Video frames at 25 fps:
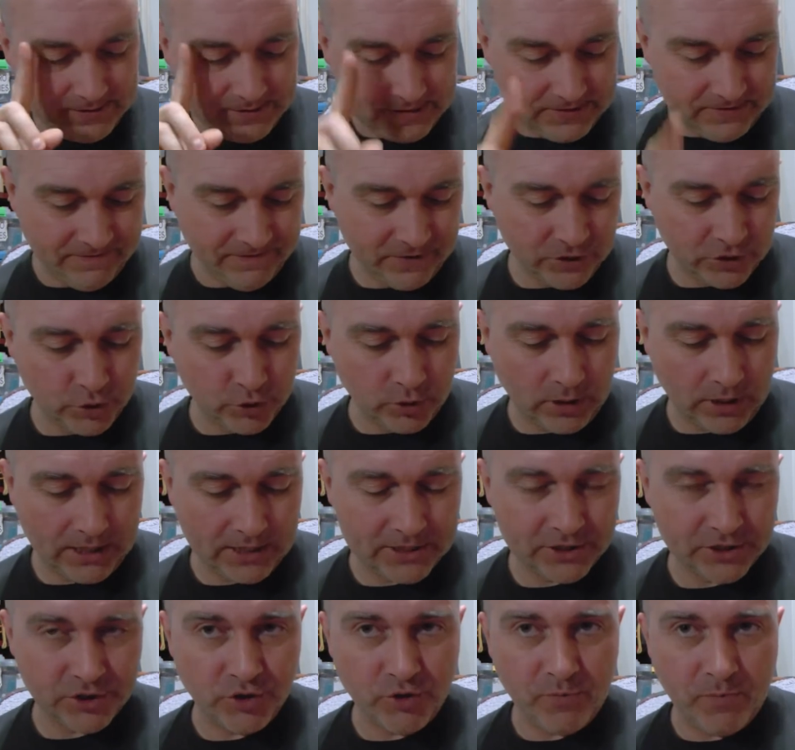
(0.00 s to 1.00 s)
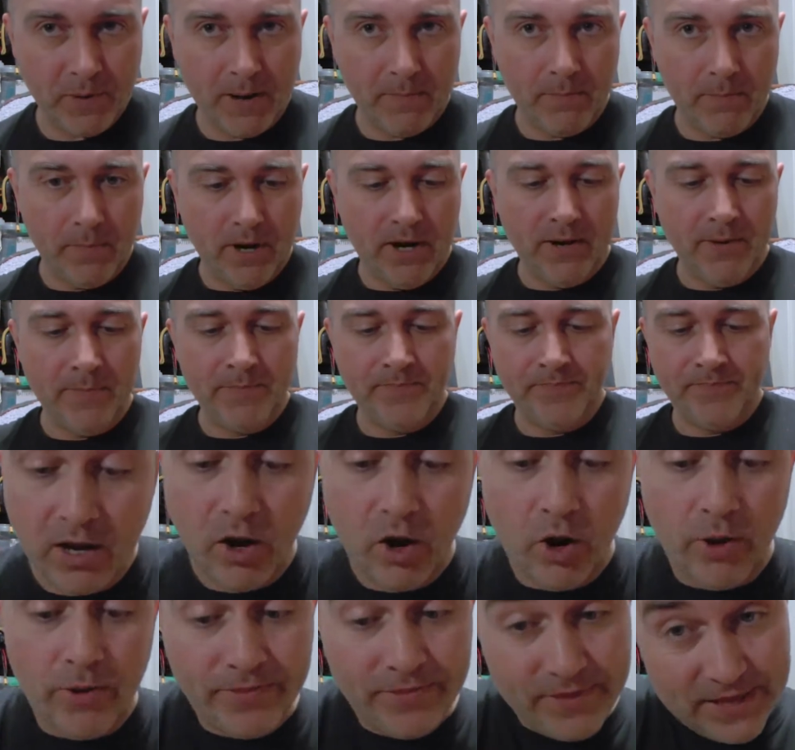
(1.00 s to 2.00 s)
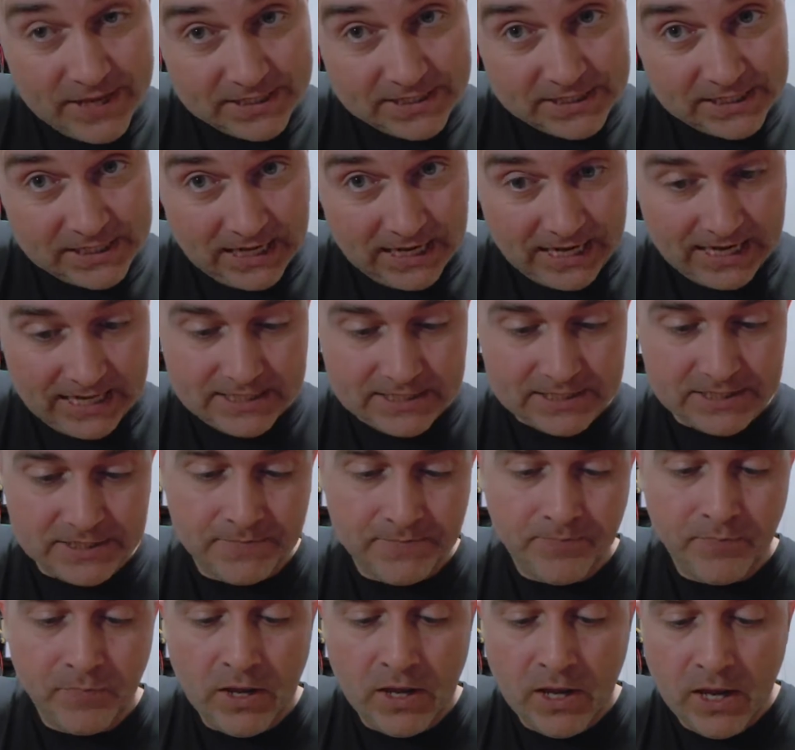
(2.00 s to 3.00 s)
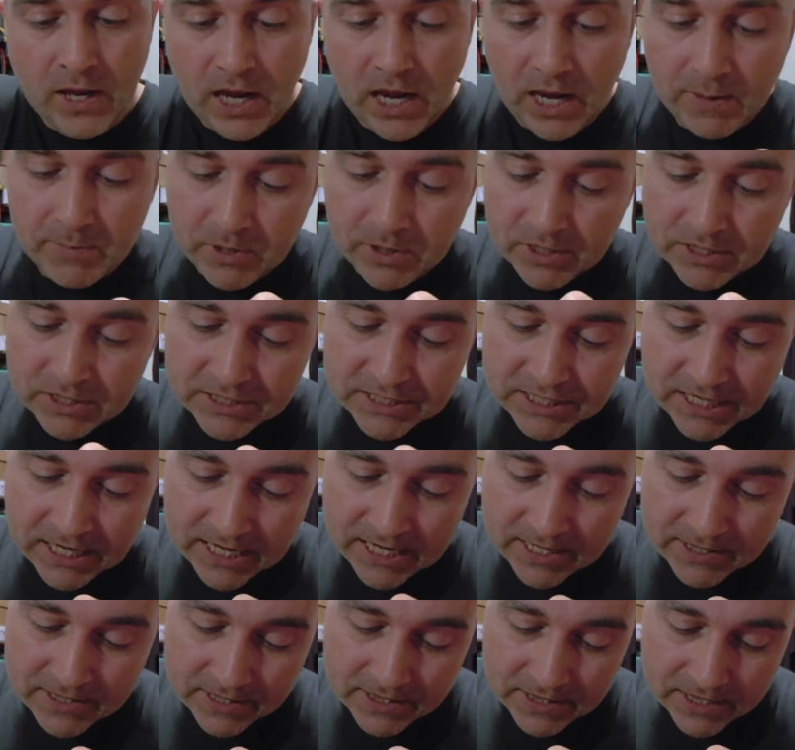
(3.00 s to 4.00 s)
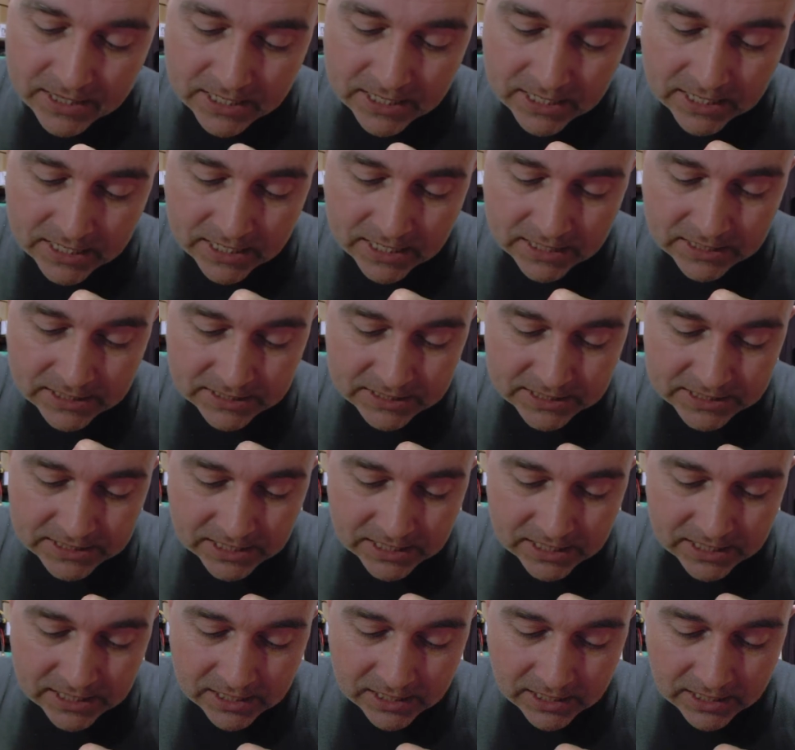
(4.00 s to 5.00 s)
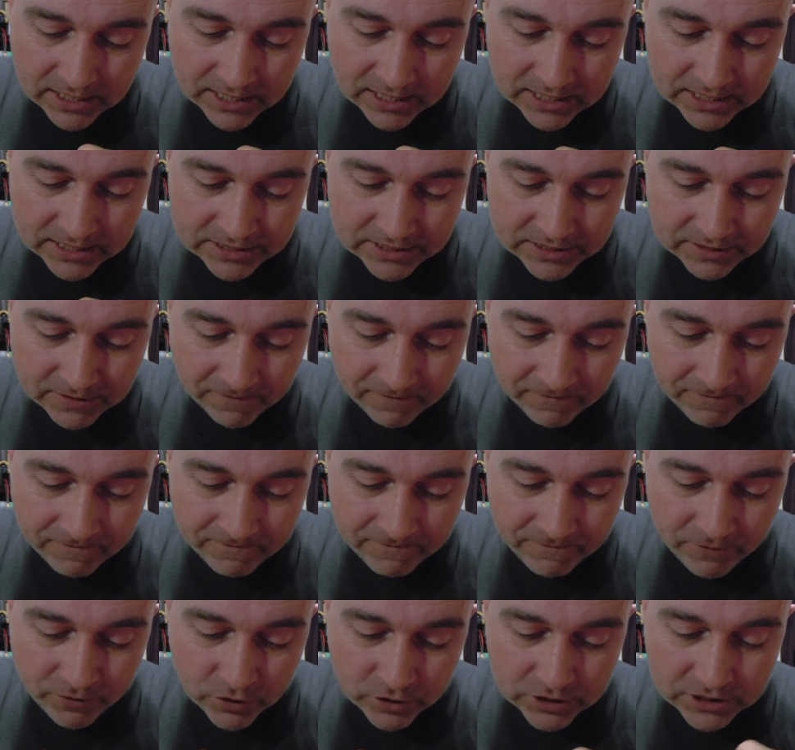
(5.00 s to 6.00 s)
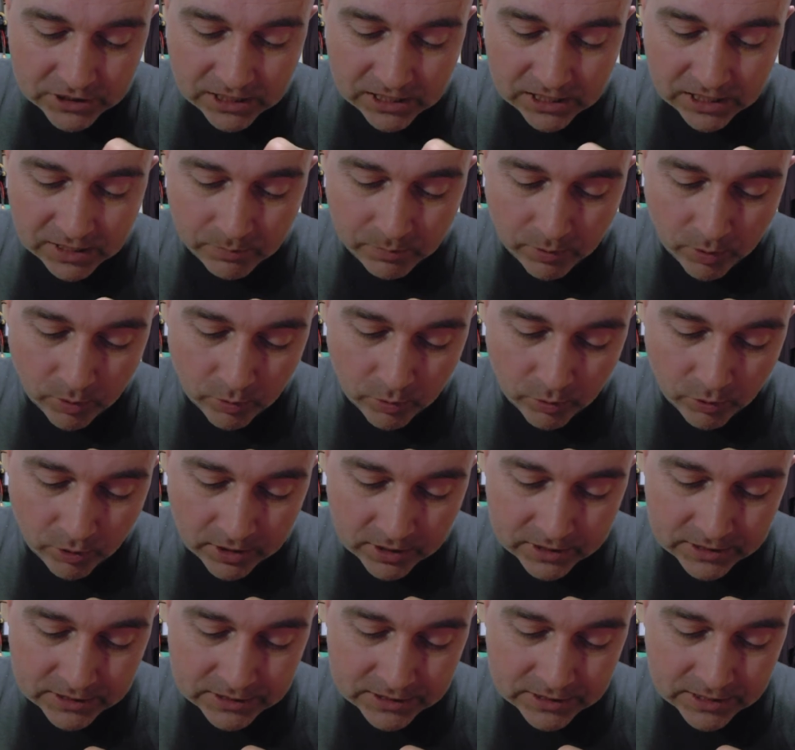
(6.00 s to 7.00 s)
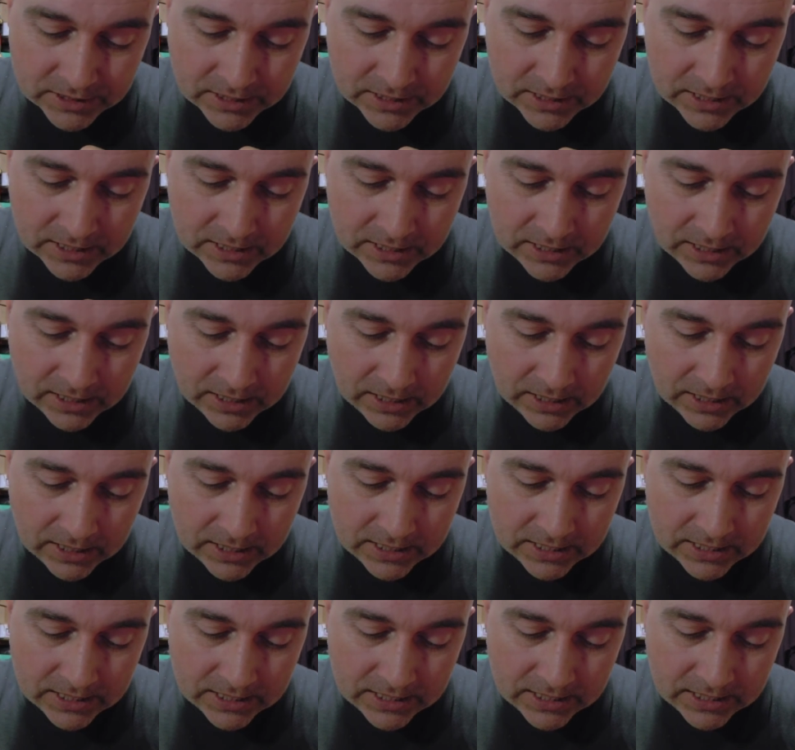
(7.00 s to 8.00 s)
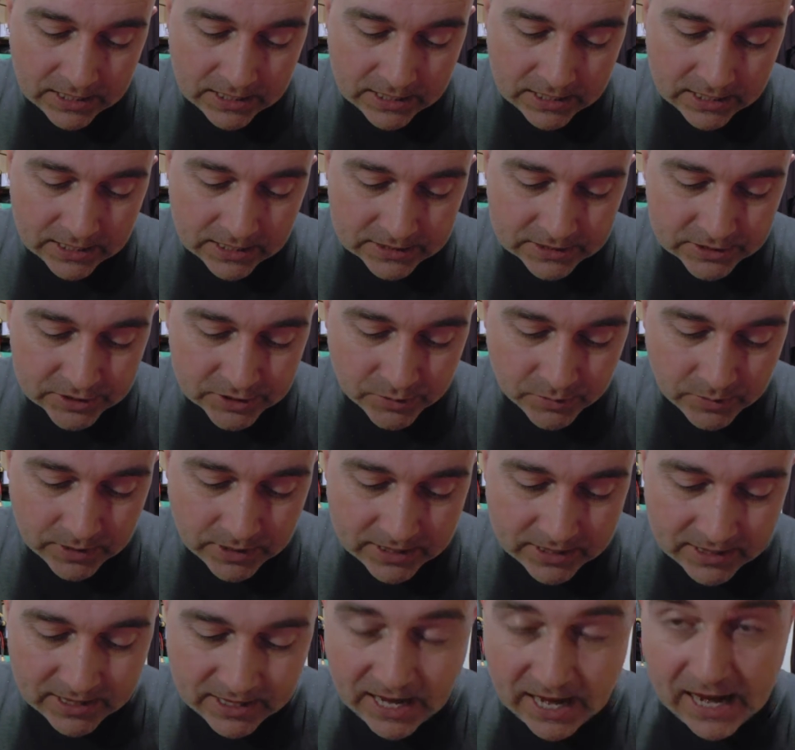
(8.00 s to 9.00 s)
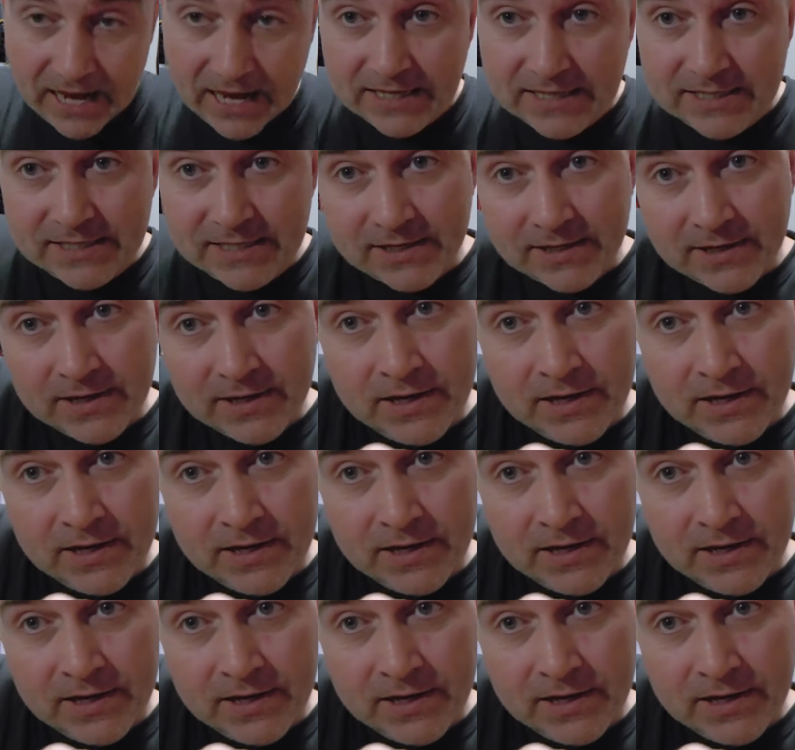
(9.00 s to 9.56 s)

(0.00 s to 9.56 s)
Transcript: to visualize and remember, on this glass, I'm going to say that the signal is vertically polarized, i.e. is doing that.